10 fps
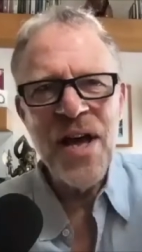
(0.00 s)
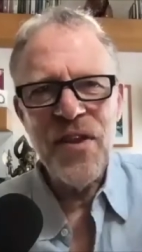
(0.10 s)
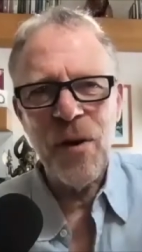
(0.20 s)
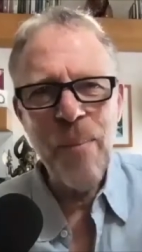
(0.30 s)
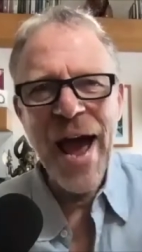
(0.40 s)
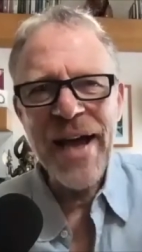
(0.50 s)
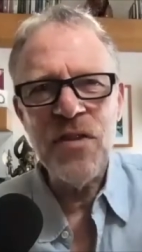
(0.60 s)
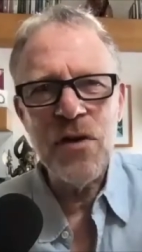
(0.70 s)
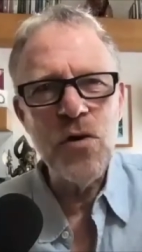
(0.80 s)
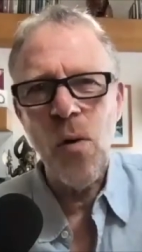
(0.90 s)
they're back
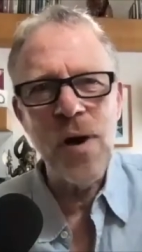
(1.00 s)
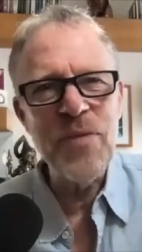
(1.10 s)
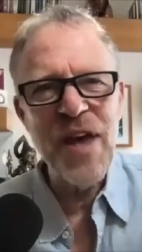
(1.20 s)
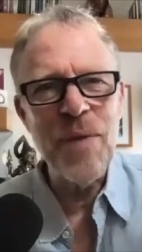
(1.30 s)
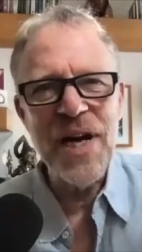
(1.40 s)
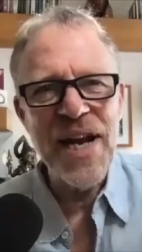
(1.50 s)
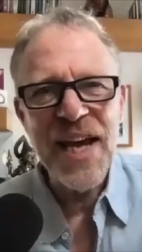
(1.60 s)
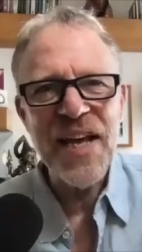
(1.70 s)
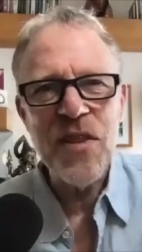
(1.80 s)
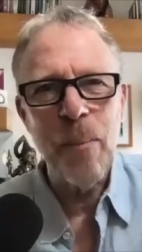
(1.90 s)
in the dorm they've been
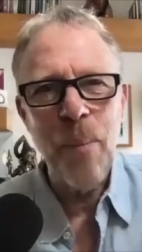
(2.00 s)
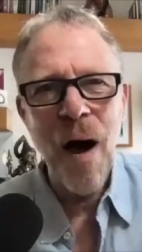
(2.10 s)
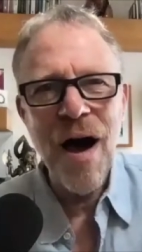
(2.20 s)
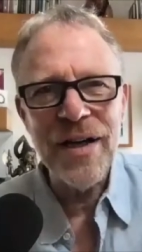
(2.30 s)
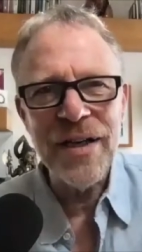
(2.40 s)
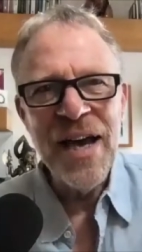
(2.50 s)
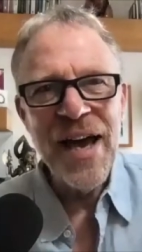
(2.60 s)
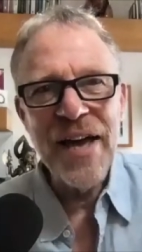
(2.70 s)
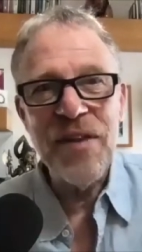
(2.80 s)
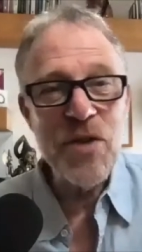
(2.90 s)
hitting the bong
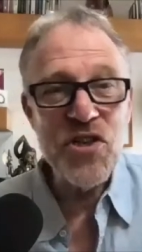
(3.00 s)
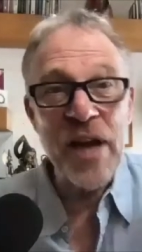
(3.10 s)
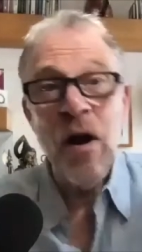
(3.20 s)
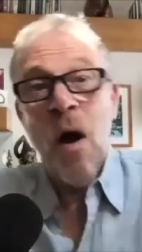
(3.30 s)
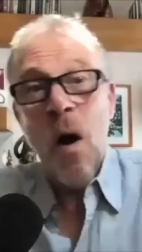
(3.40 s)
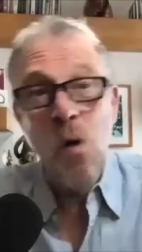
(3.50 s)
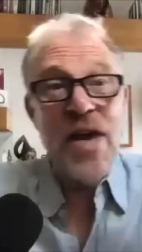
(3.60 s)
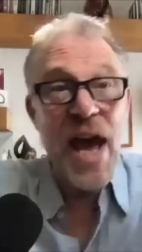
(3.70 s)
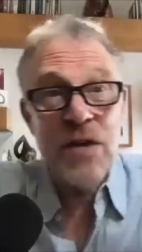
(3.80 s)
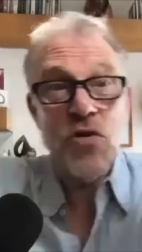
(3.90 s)
and they've been saying oh
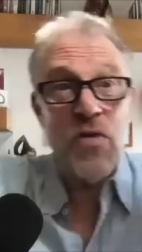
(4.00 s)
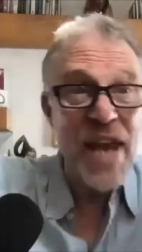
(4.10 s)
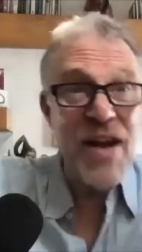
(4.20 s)
yeah so then